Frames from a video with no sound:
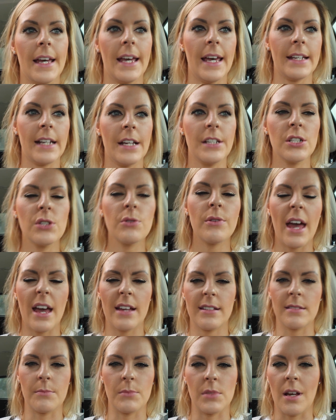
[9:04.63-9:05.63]
And I do
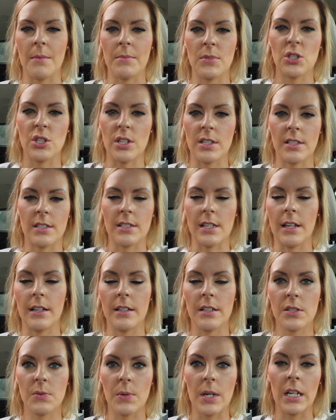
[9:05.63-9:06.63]
that sometimes just because I
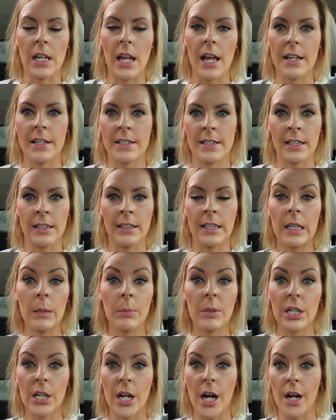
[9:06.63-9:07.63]
like to sweat a lot. I did a
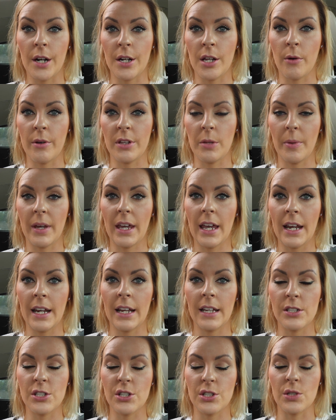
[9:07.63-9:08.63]
little bit of cardio at the
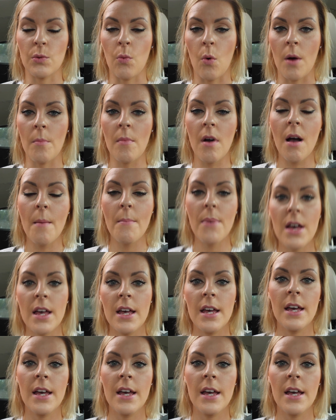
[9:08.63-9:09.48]
beginning just to warm up.